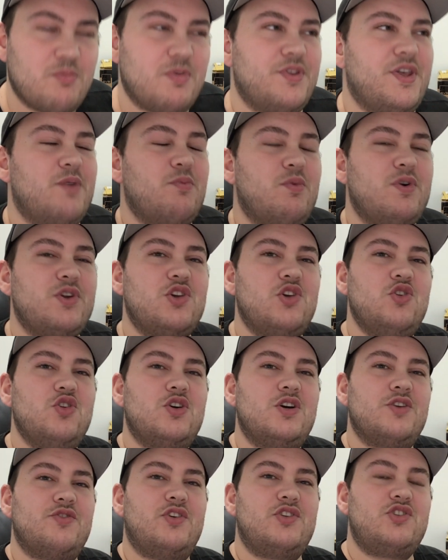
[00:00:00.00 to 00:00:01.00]
But then when you
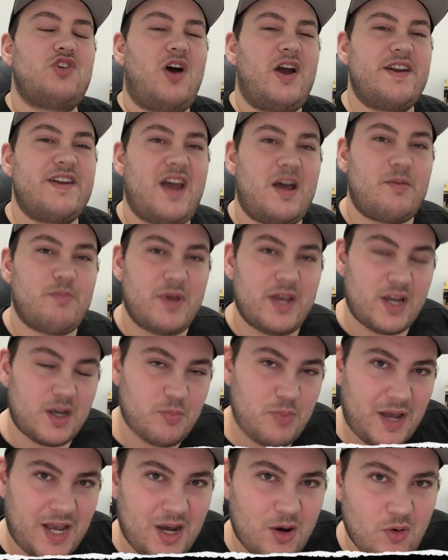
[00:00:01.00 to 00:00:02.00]
look at the
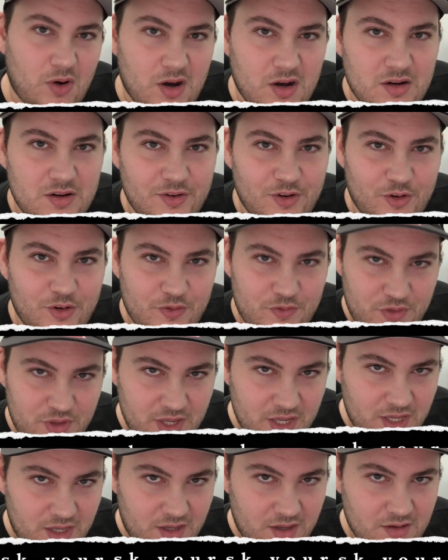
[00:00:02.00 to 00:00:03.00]
dynamic power of
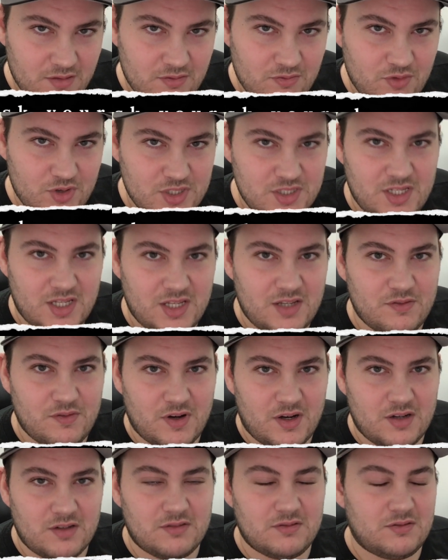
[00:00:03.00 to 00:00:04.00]
the
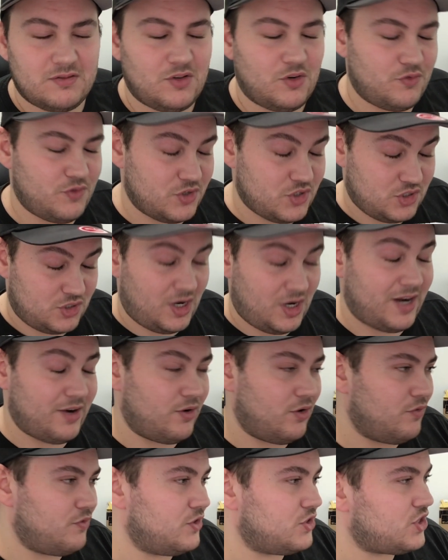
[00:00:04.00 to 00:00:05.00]
receiver, of the
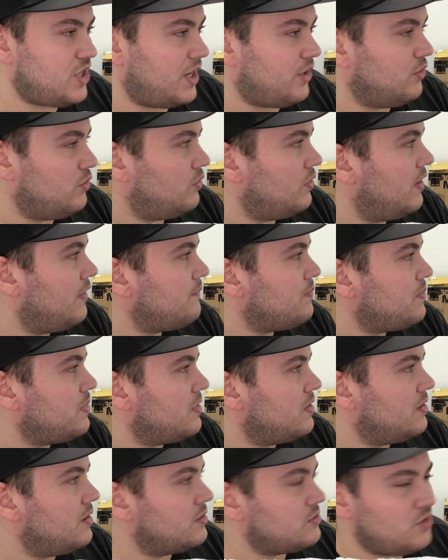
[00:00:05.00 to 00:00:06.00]
channel,
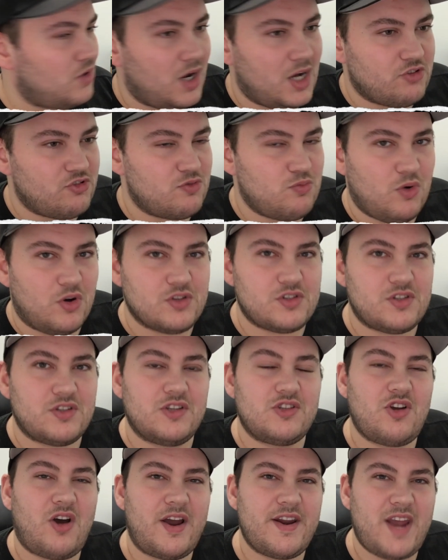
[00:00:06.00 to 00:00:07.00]
so 100 watts, the
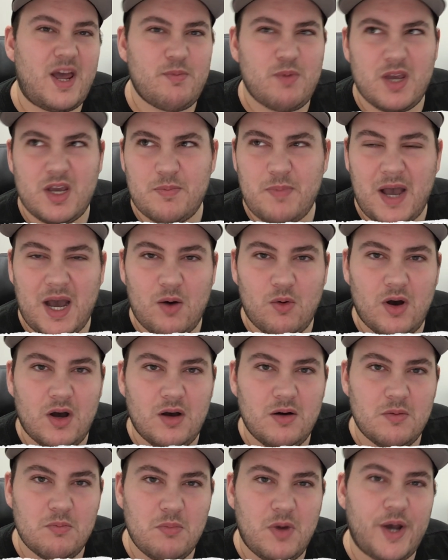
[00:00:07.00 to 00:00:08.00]
dynamic
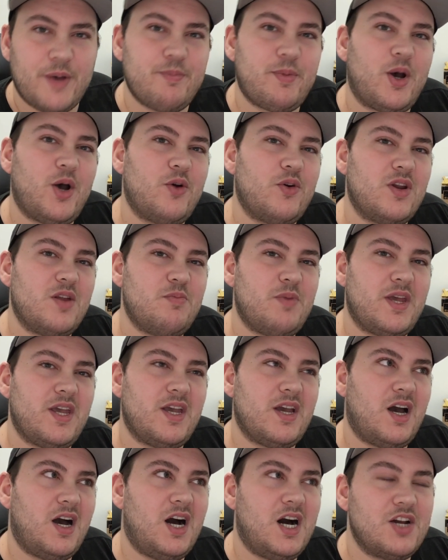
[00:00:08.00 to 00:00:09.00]
power might only
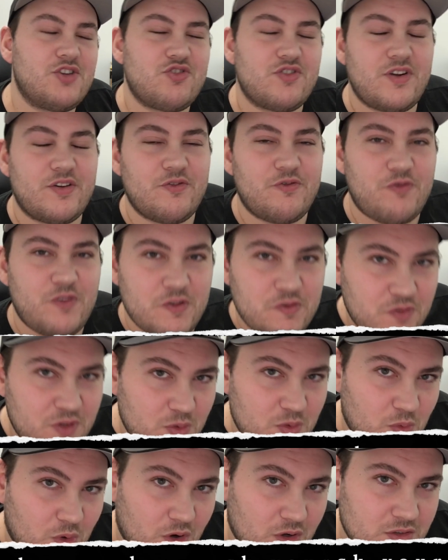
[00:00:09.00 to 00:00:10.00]
be 150
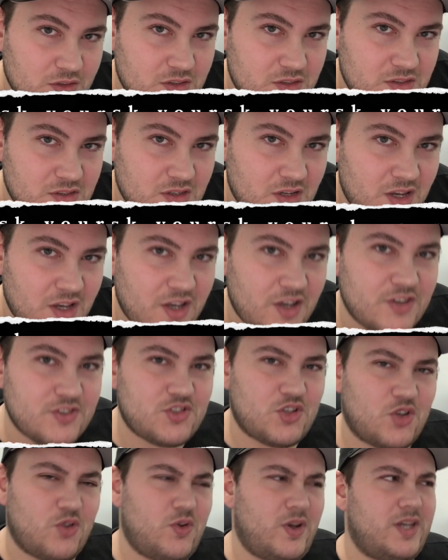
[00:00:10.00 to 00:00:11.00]
watts.
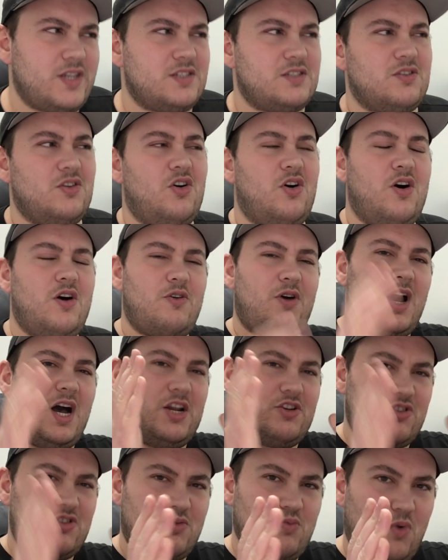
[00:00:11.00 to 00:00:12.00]
So it's got
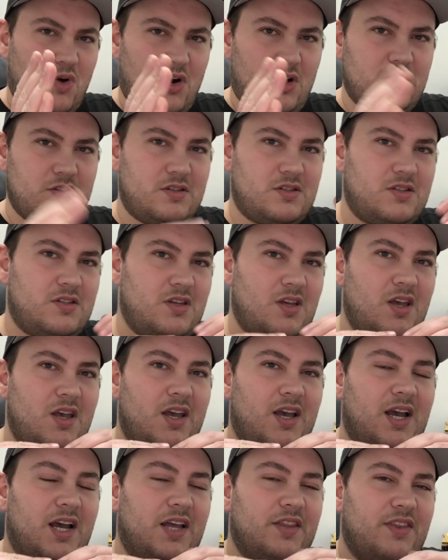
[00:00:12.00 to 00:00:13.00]
100 watts
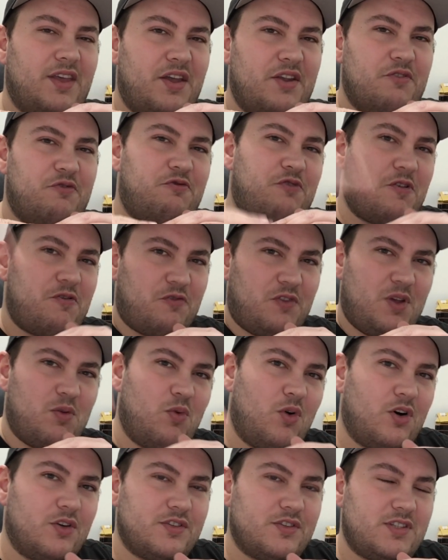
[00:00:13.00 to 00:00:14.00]
and then 50
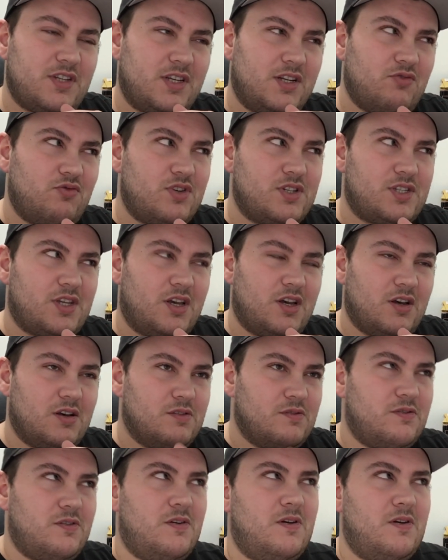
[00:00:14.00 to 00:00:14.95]
watts in reserve.